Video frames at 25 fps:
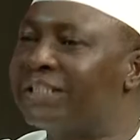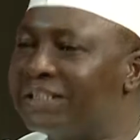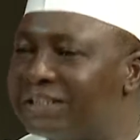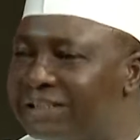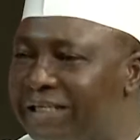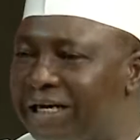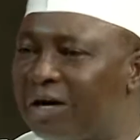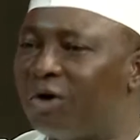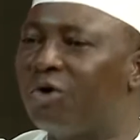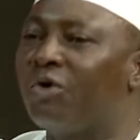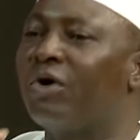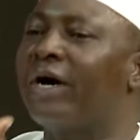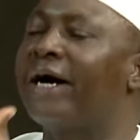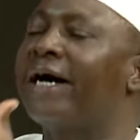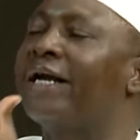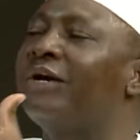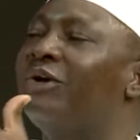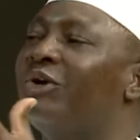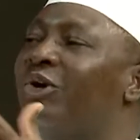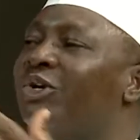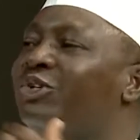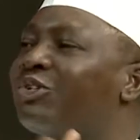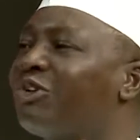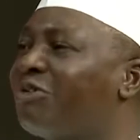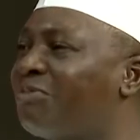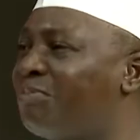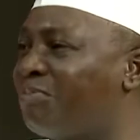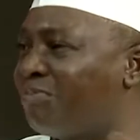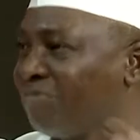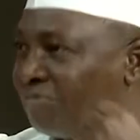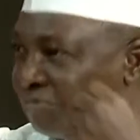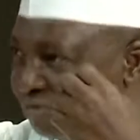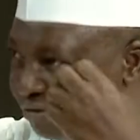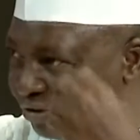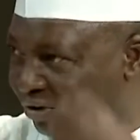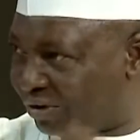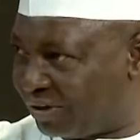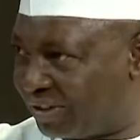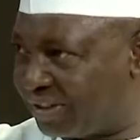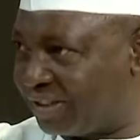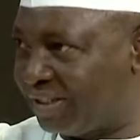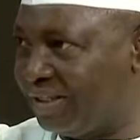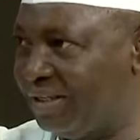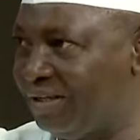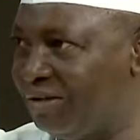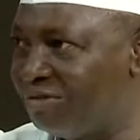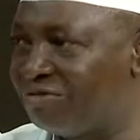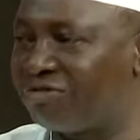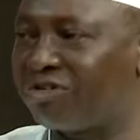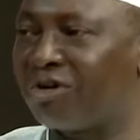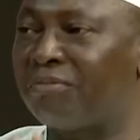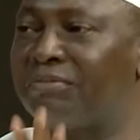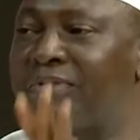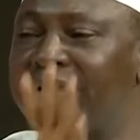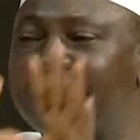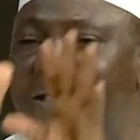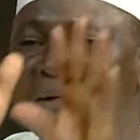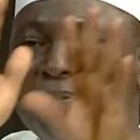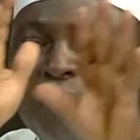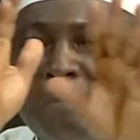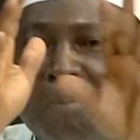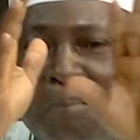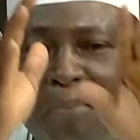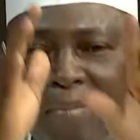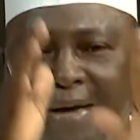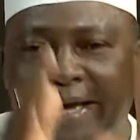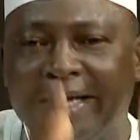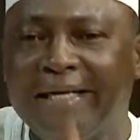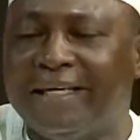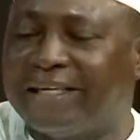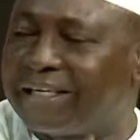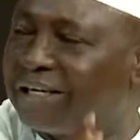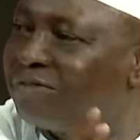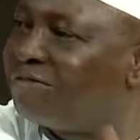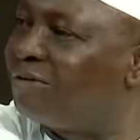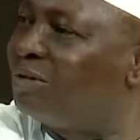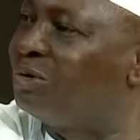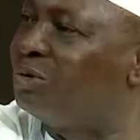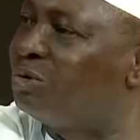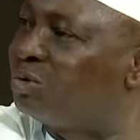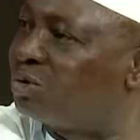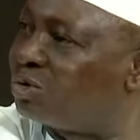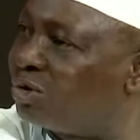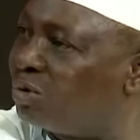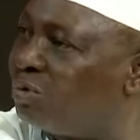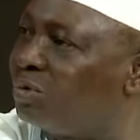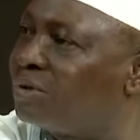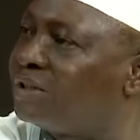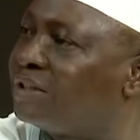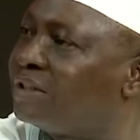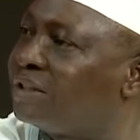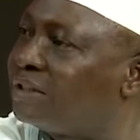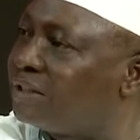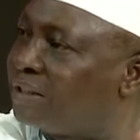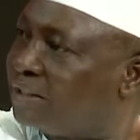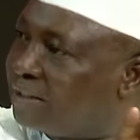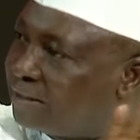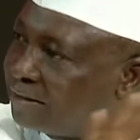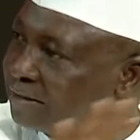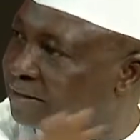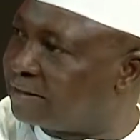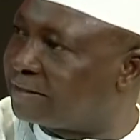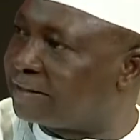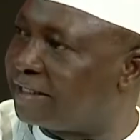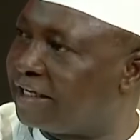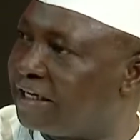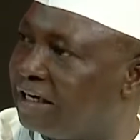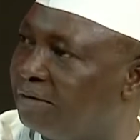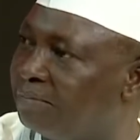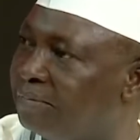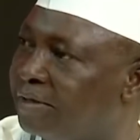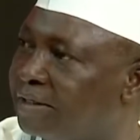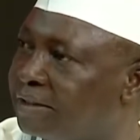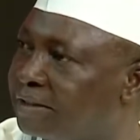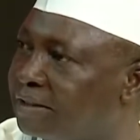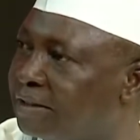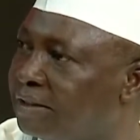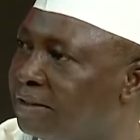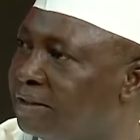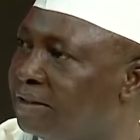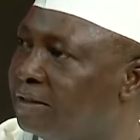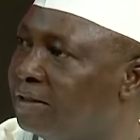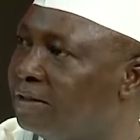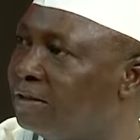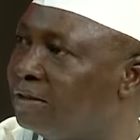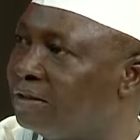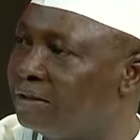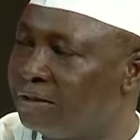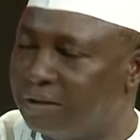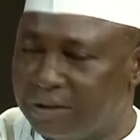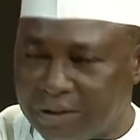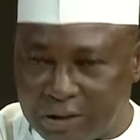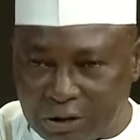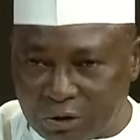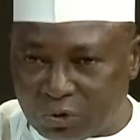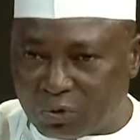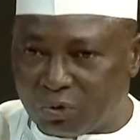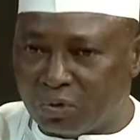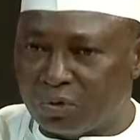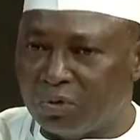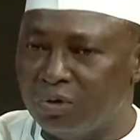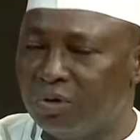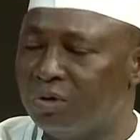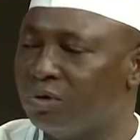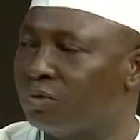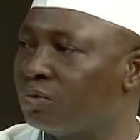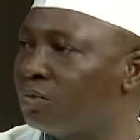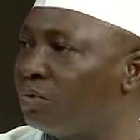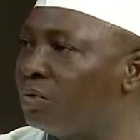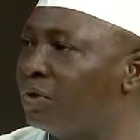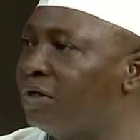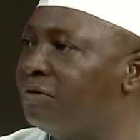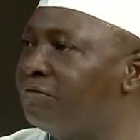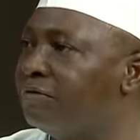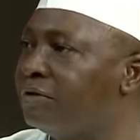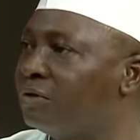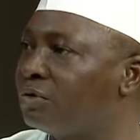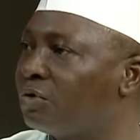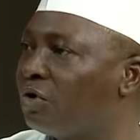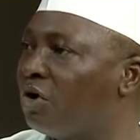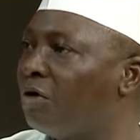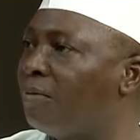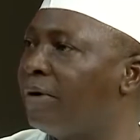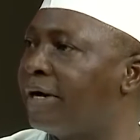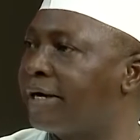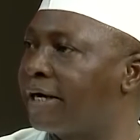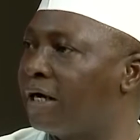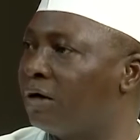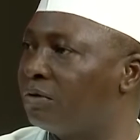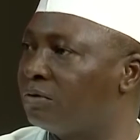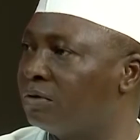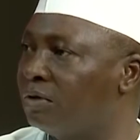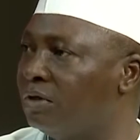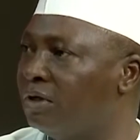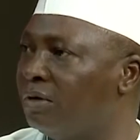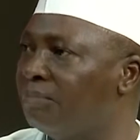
that, a lot of fund from the main revenue source, which is the tenement, could even come around.